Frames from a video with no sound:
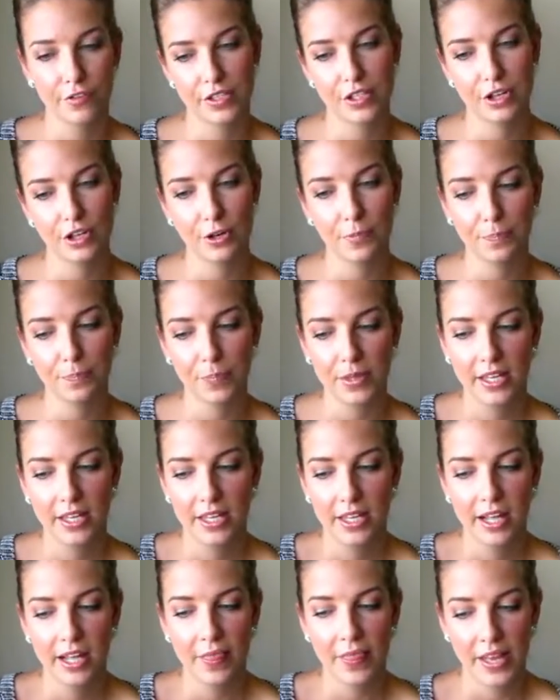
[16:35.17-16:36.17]
So
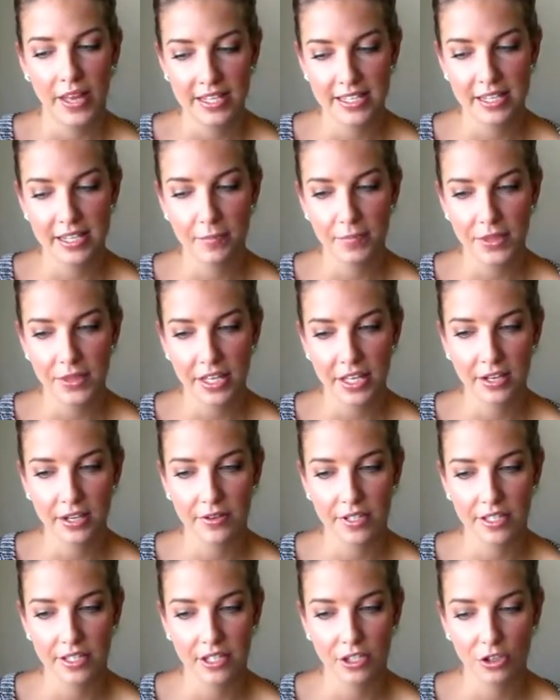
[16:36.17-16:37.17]
that's something
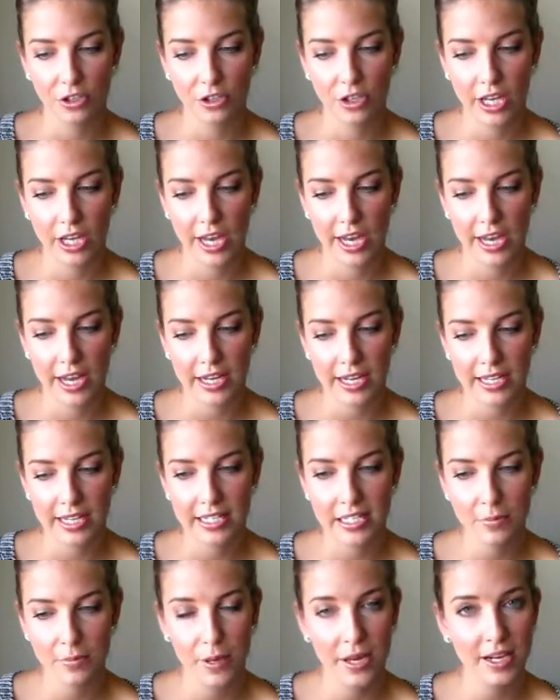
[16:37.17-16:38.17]
else that you can
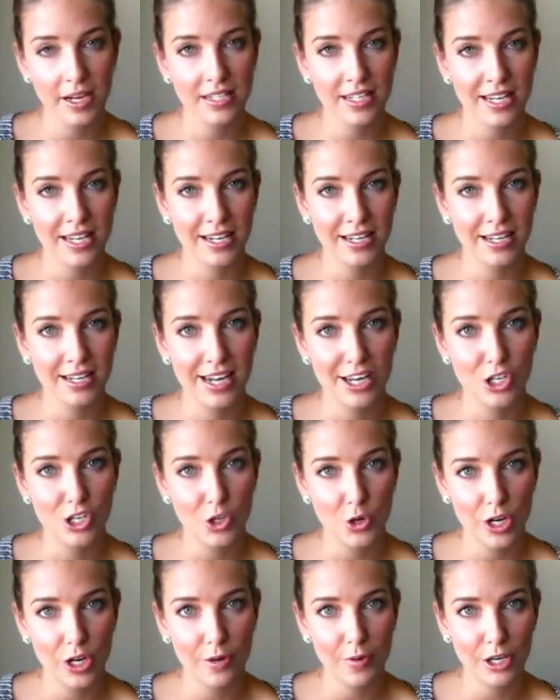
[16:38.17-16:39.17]
expect and
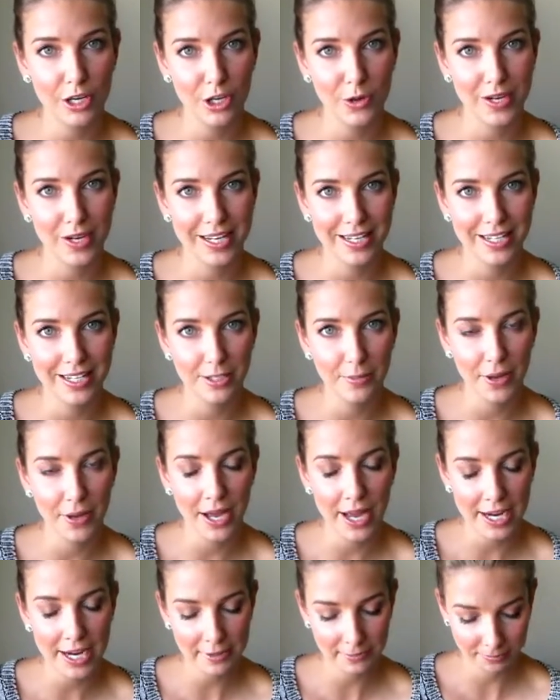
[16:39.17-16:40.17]
enjoy when you are in
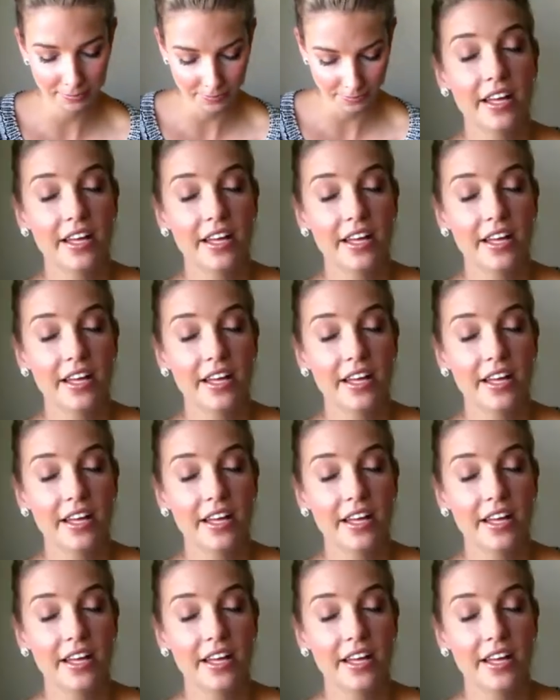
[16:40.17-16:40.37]
Dubai.